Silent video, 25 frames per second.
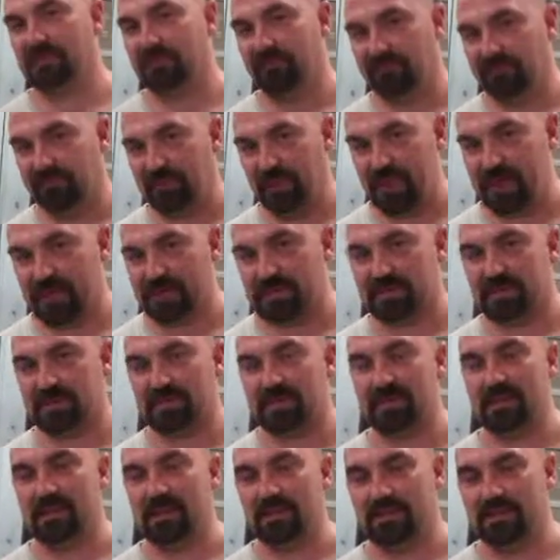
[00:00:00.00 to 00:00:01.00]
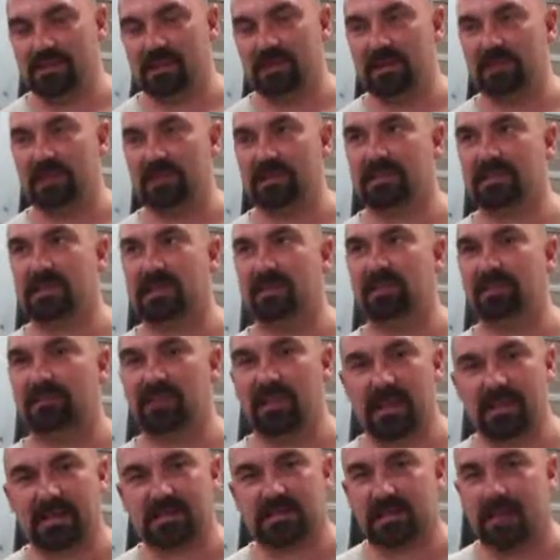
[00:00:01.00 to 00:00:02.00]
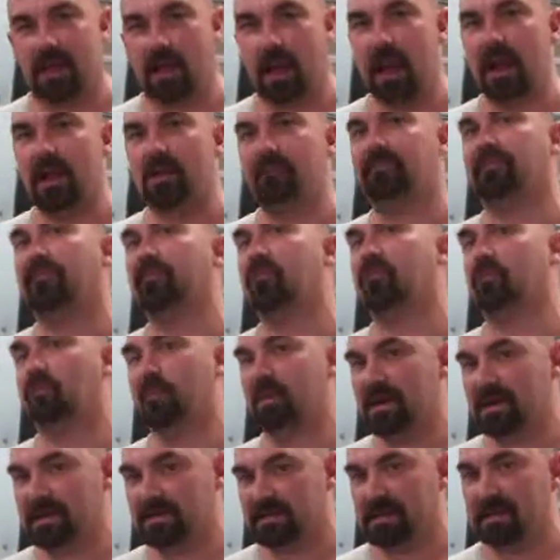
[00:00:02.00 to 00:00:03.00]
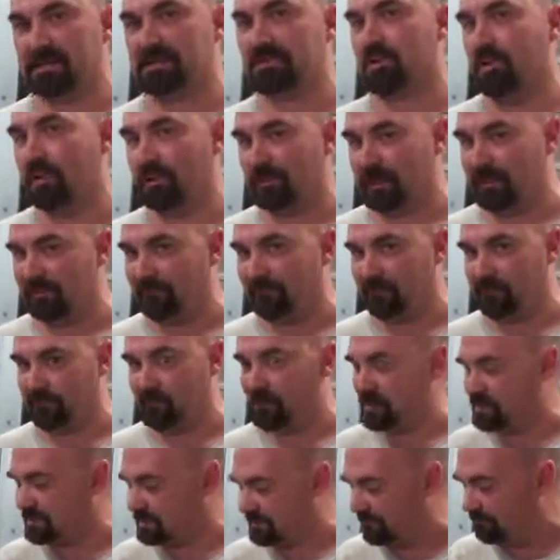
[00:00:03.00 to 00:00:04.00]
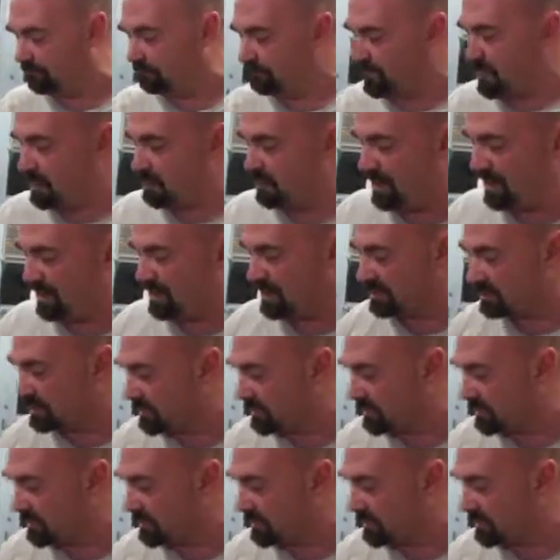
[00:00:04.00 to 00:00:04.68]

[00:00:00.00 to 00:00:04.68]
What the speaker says: a flex. It's a flex line for a reason. It's called that for a reason because